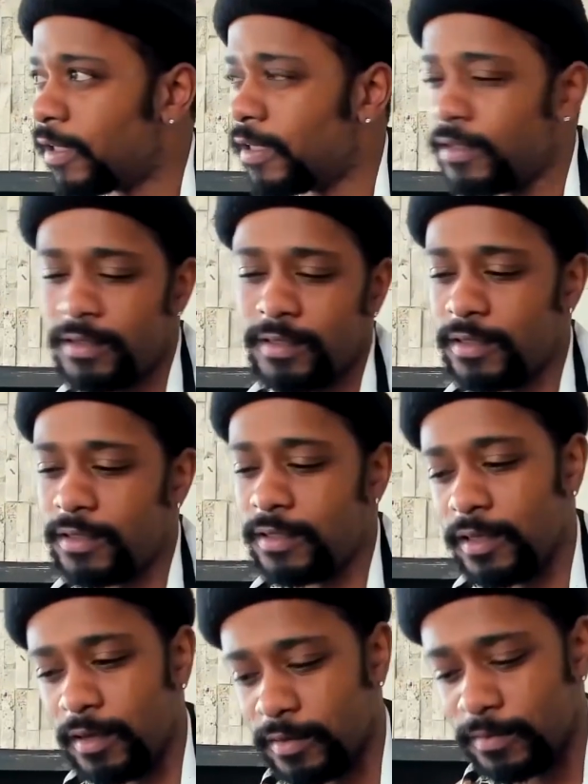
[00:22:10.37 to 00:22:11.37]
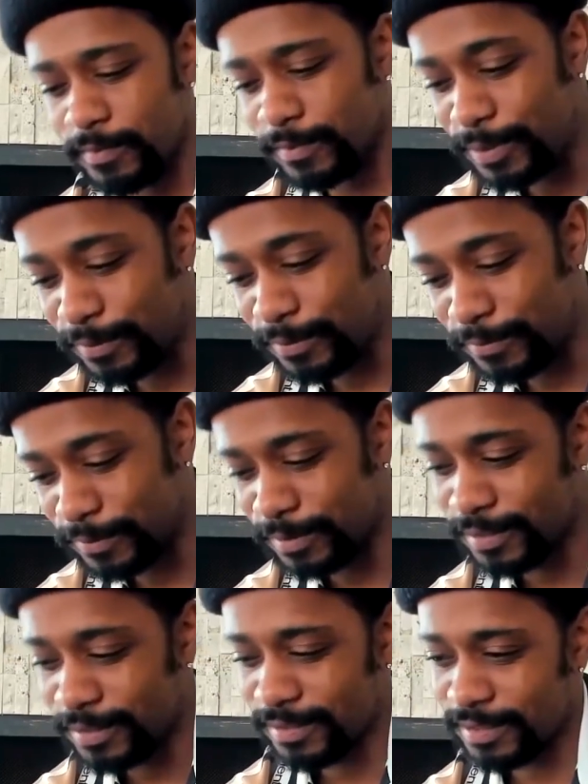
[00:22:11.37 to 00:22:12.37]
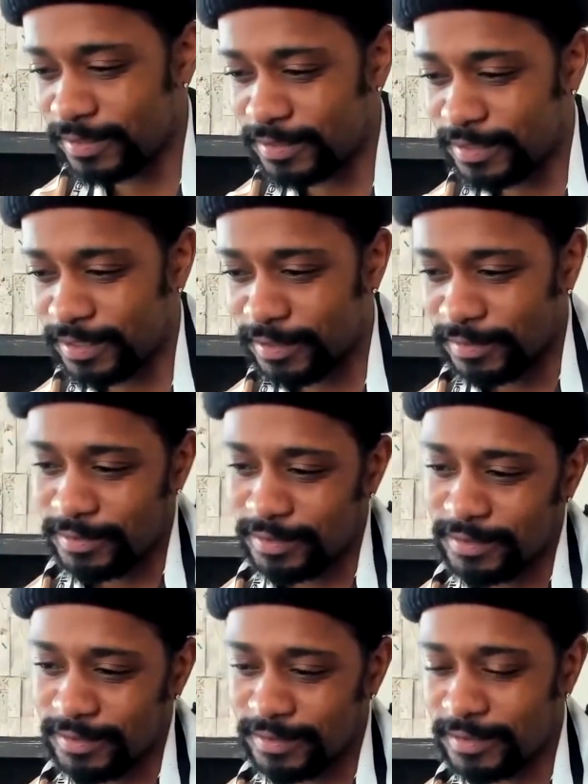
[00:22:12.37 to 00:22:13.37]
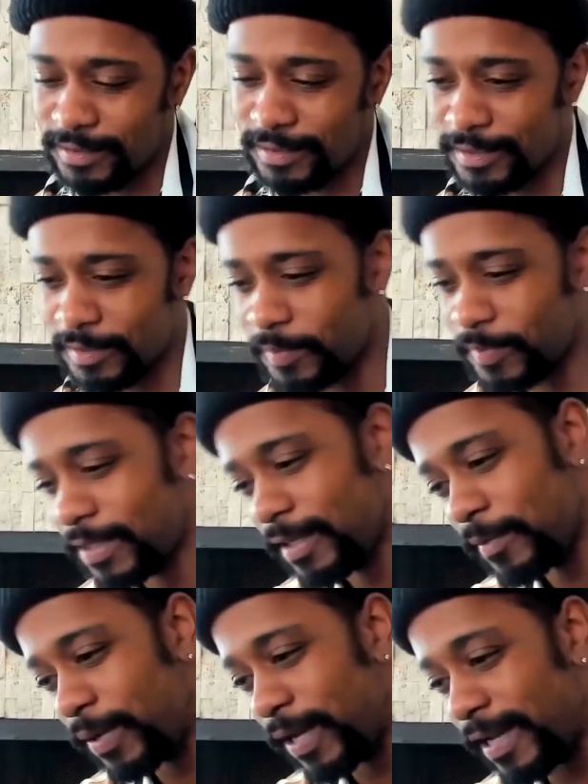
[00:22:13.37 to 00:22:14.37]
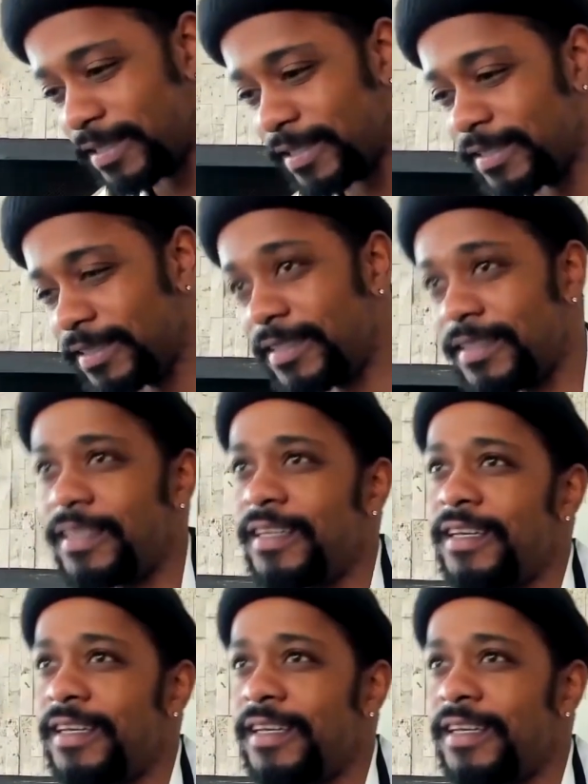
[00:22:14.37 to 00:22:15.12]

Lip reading: just beautifully intelligent and patient,